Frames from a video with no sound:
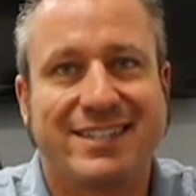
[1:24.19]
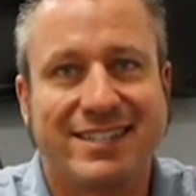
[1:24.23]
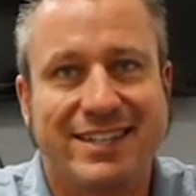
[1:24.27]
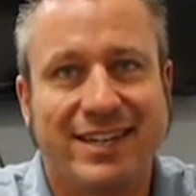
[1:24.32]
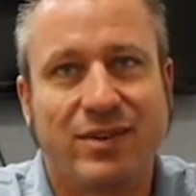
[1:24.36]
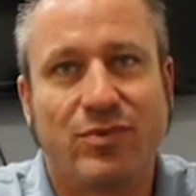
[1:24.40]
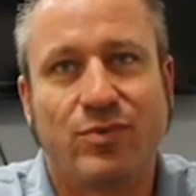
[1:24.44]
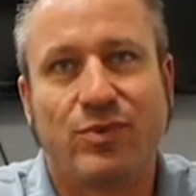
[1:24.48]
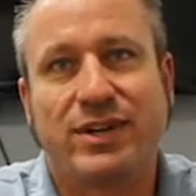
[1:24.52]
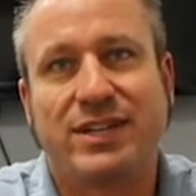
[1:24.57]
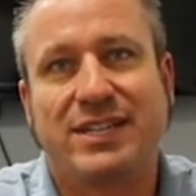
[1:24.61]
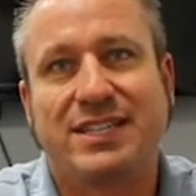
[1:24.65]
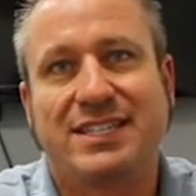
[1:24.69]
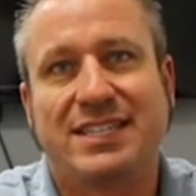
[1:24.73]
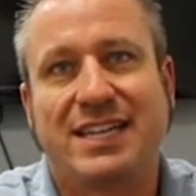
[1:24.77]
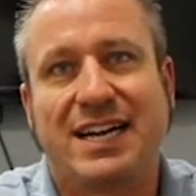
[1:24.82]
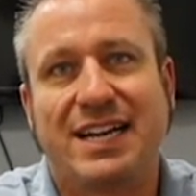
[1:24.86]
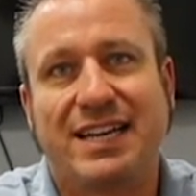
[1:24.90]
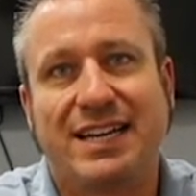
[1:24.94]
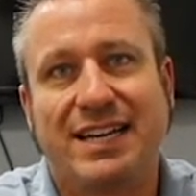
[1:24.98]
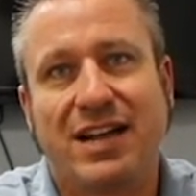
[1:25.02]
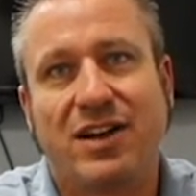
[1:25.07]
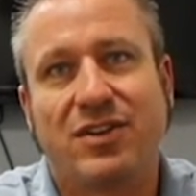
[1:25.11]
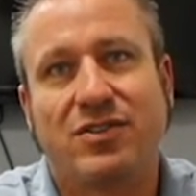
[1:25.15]
to get
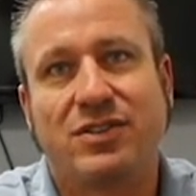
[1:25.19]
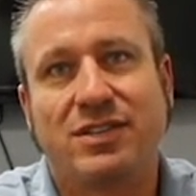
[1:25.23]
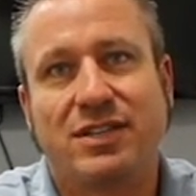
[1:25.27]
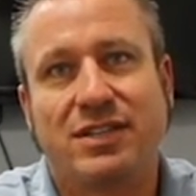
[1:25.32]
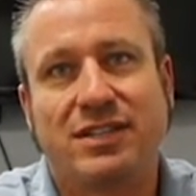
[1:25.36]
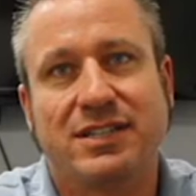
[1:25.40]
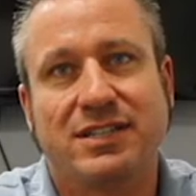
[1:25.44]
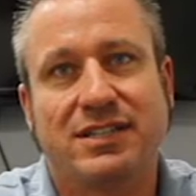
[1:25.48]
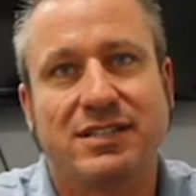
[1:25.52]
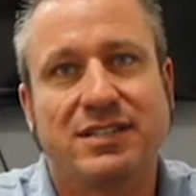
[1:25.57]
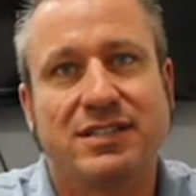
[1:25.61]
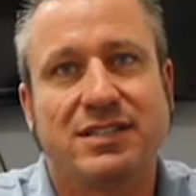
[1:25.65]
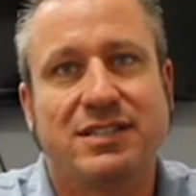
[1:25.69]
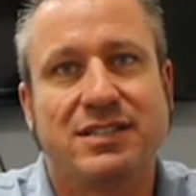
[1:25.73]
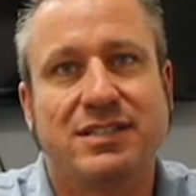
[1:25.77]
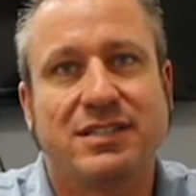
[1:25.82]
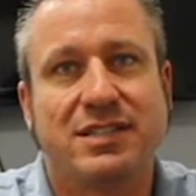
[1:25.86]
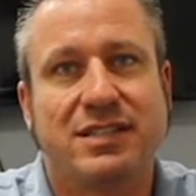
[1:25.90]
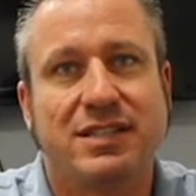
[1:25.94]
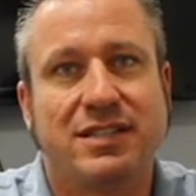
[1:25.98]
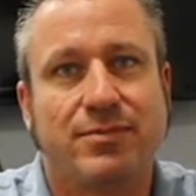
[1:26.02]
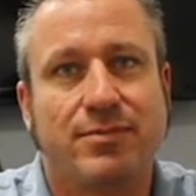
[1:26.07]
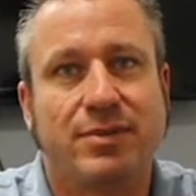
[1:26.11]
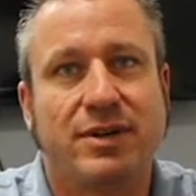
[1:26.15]
redesigned down to
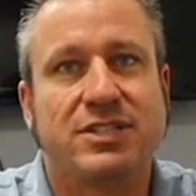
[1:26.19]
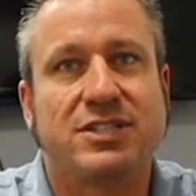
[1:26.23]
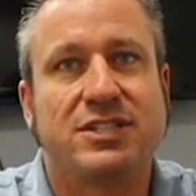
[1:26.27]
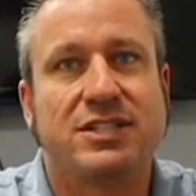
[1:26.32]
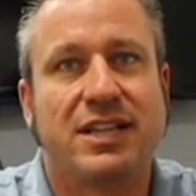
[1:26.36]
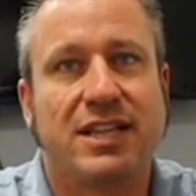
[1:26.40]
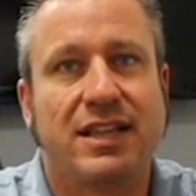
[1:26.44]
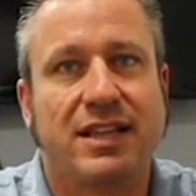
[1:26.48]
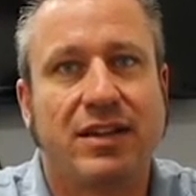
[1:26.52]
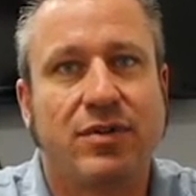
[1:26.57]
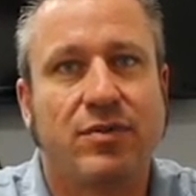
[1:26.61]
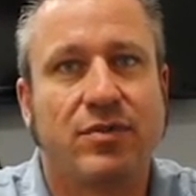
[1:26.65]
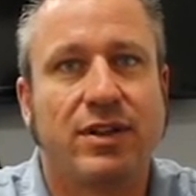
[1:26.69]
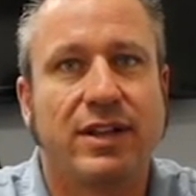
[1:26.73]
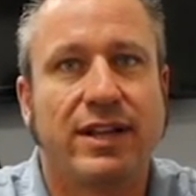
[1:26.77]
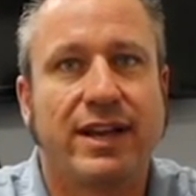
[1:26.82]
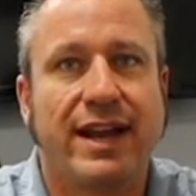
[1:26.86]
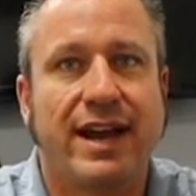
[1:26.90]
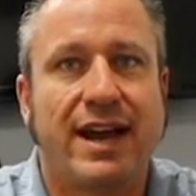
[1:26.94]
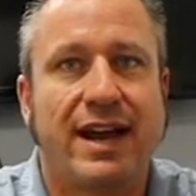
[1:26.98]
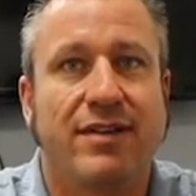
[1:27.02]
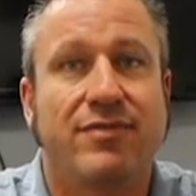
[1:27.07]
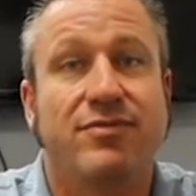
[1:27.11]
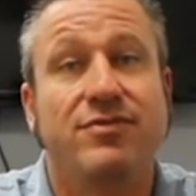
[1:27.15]
the budget that they really
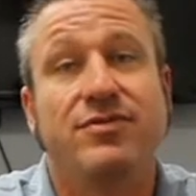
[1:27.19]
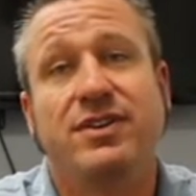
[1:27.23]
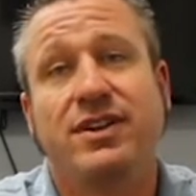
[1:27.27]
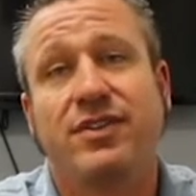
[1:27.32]
have.